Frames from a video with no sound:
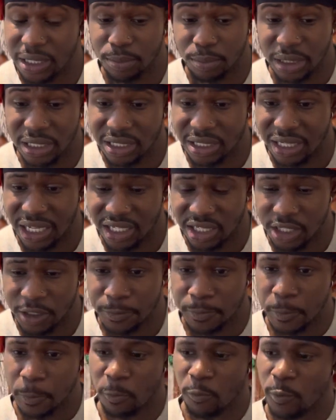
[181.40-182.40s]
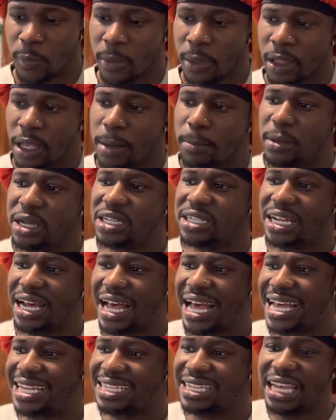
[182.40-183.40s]
selection, but it's not
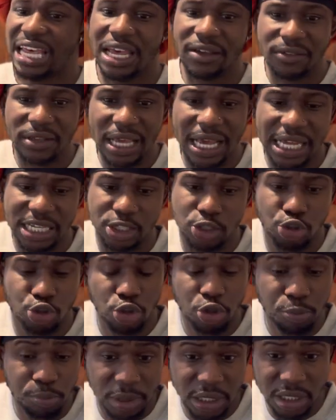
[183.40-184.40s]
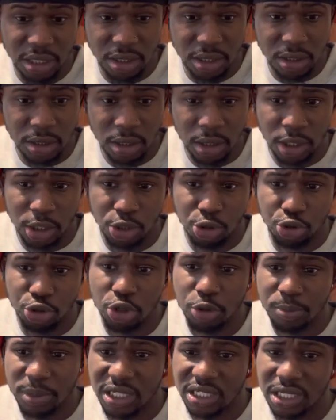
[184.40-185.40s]
as heavy as drill beats. Drill
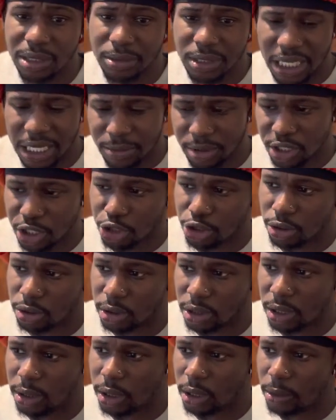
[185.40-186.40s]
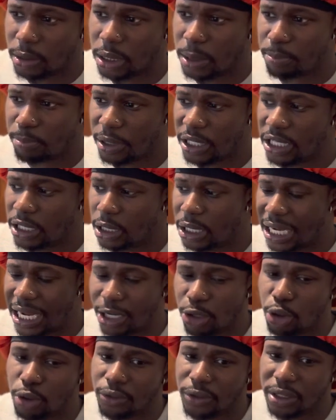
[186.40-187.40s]
beats sometimes the beat kind
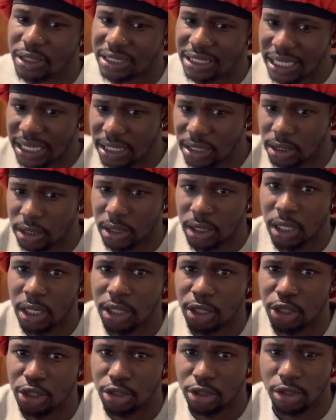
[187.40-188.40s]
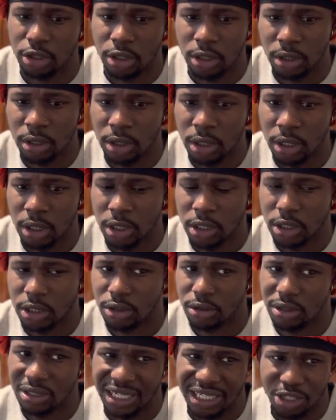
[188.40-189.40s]
of overtakes the song. So
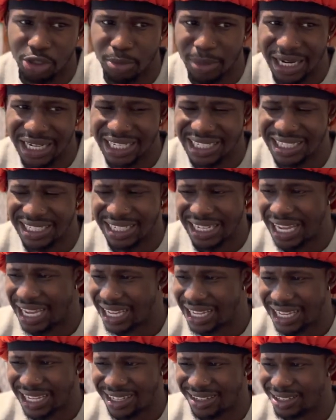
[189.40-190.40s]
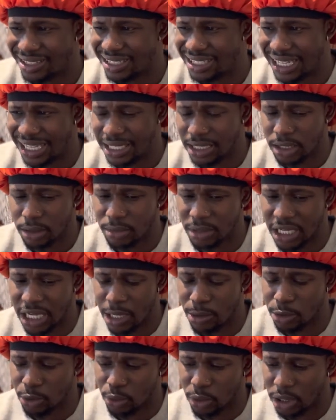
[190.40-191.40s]
it's like you might not understand
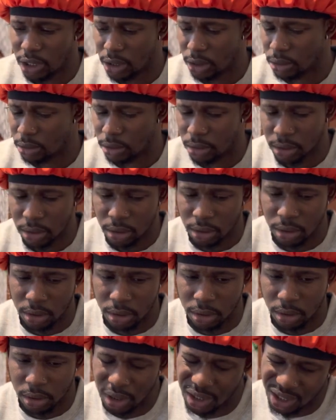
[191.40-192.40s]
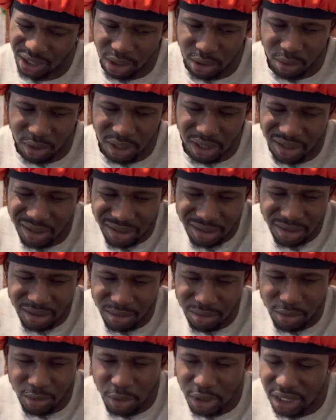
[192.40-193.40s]
sometimes what
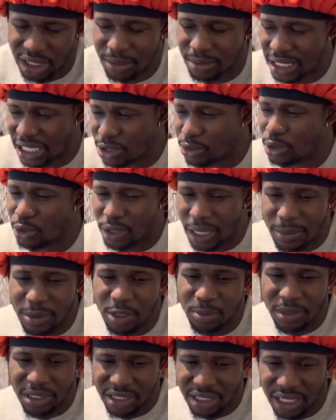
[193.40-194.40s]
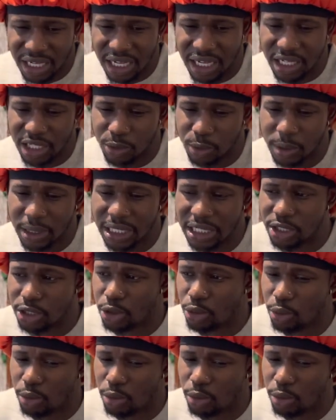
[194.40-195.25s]
the rappers be saying because